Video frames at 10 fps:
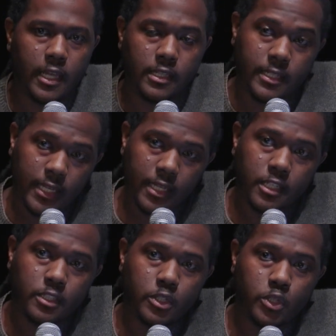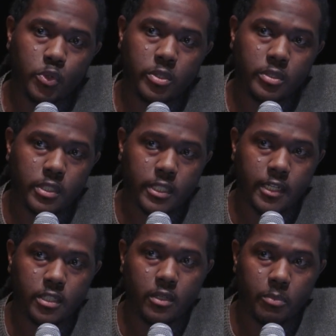
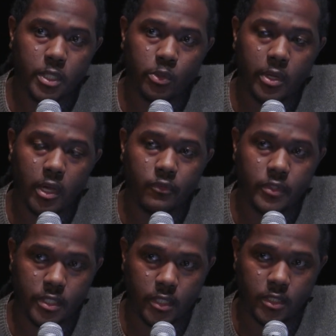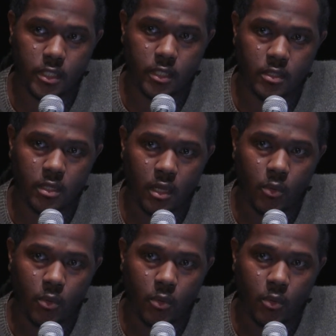deinstitutionalization of mental health facilities,